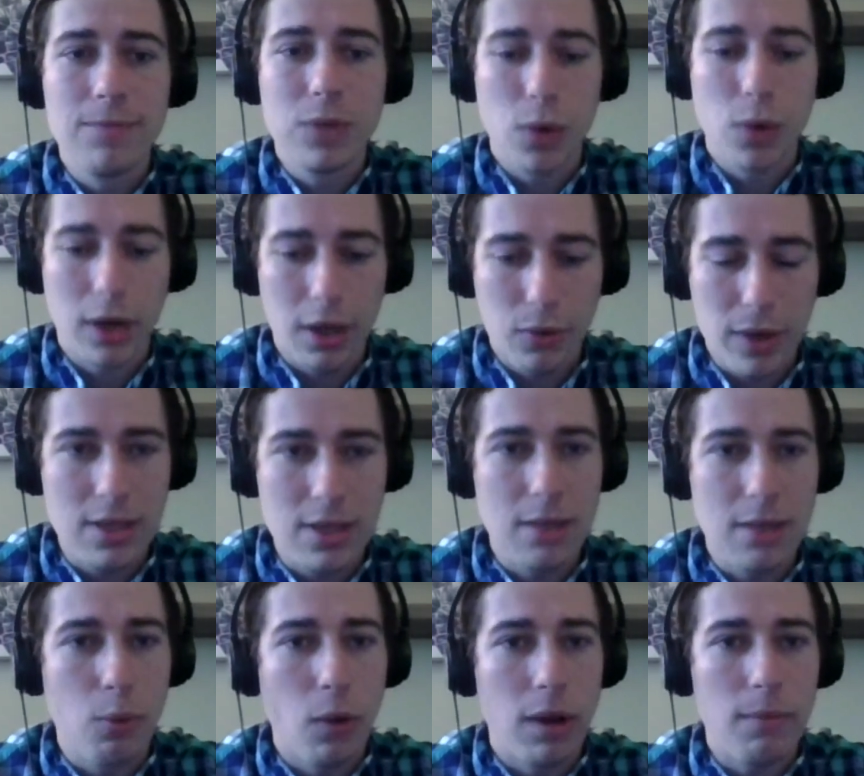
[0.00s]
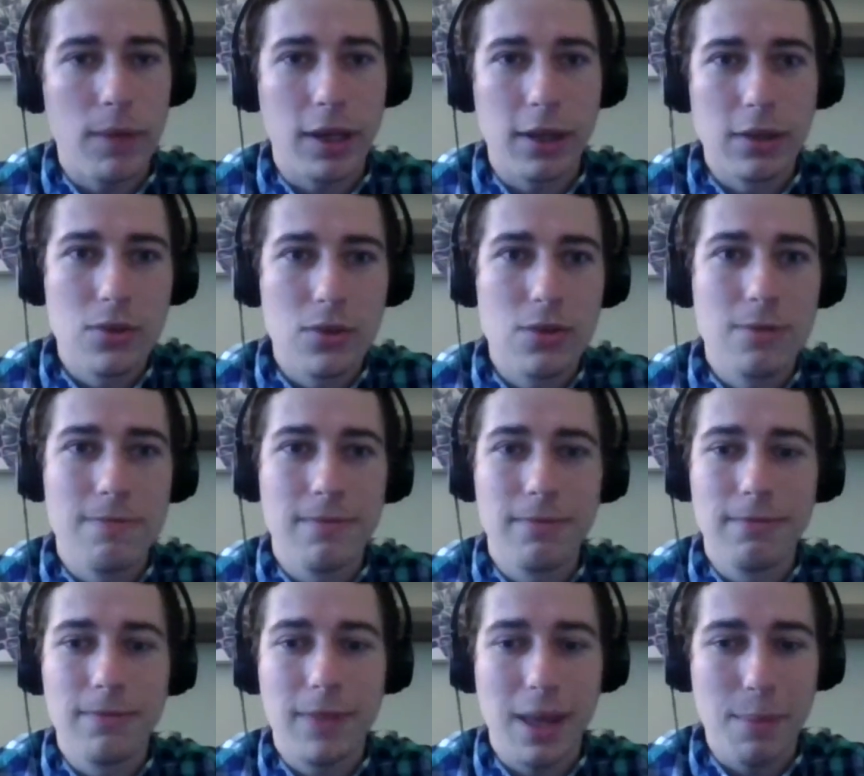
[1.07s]
You want to get right to the point, because
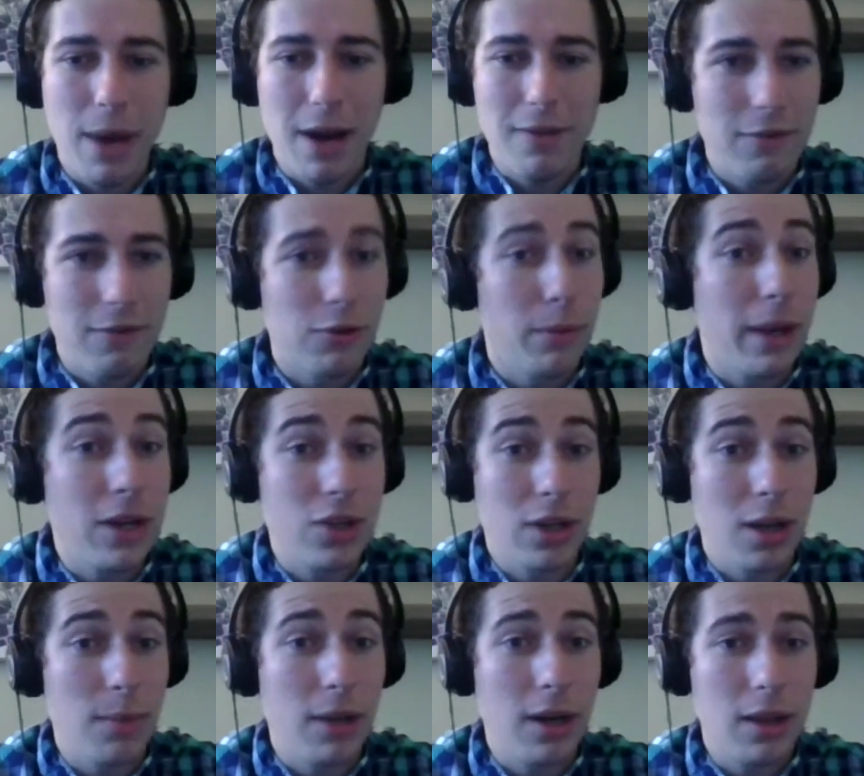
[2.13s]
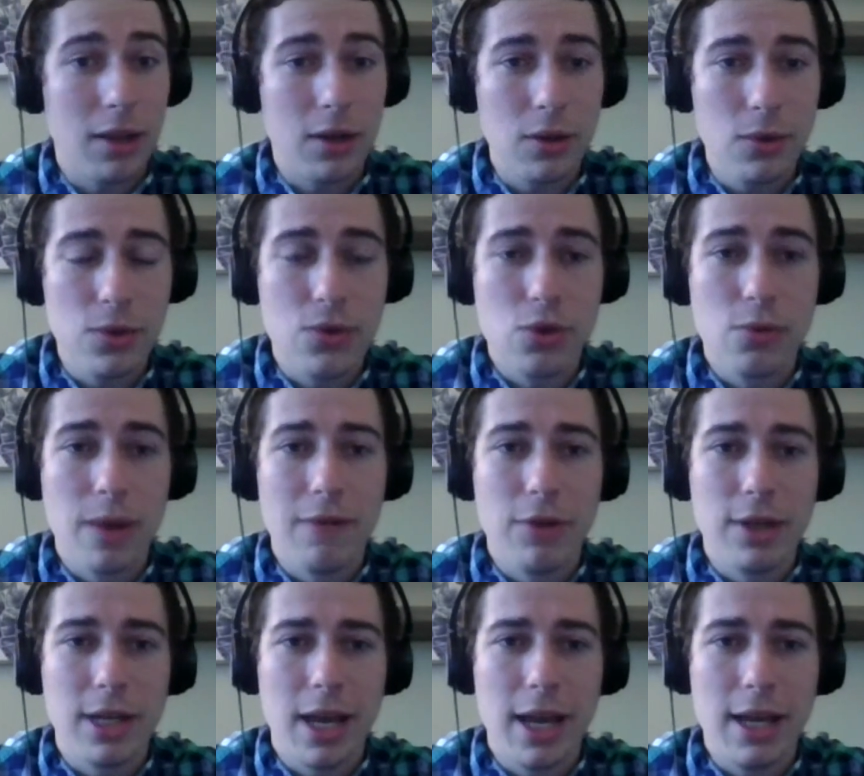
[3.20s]
the amount of information coming into the newsroom every
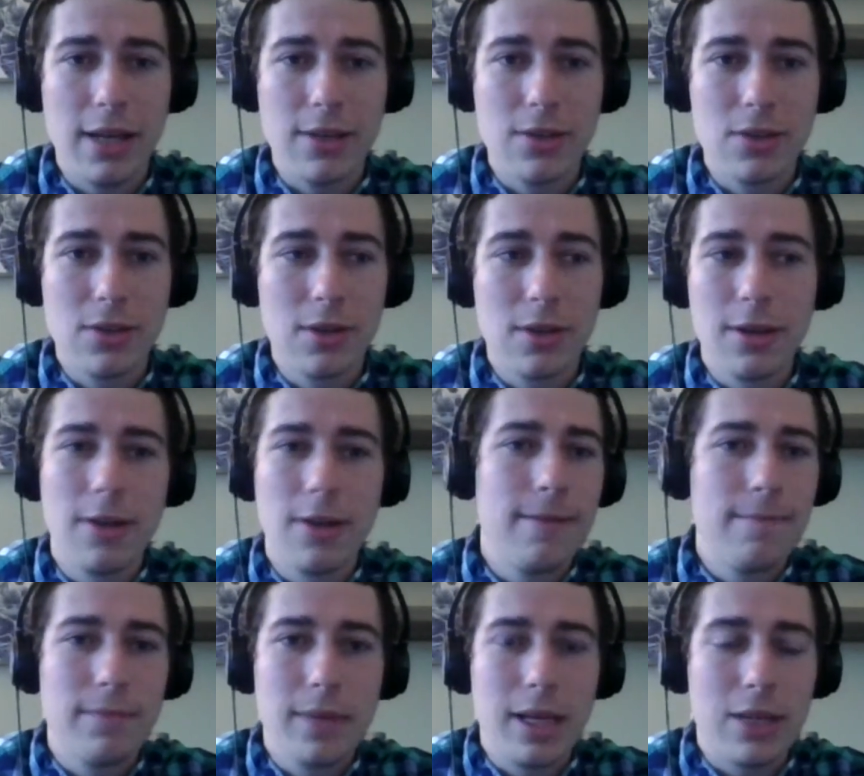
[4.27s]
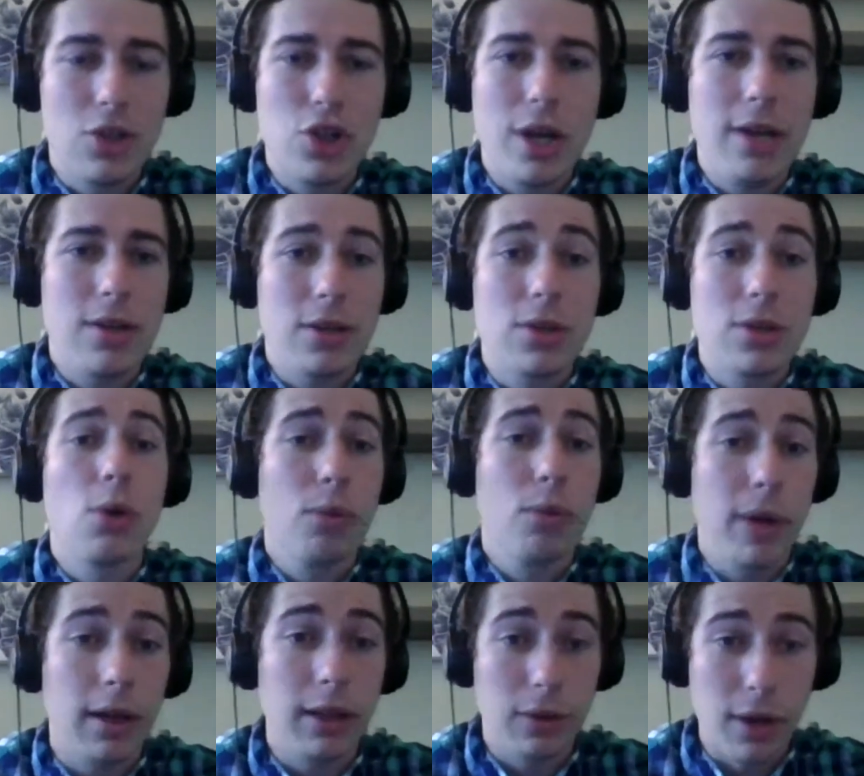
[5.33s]
day is changing so
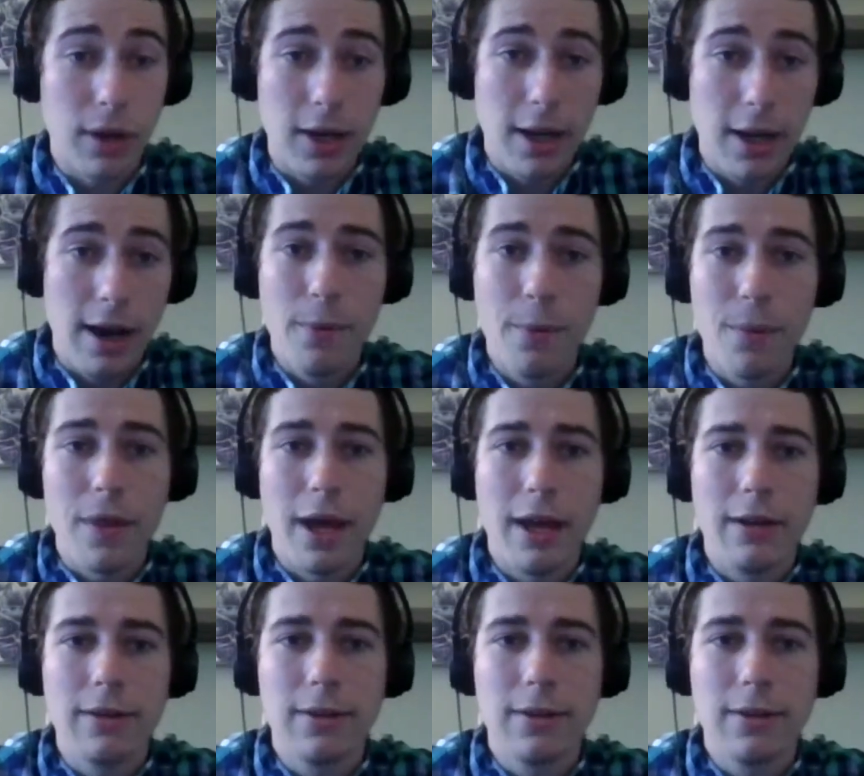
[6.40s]
quickly right now that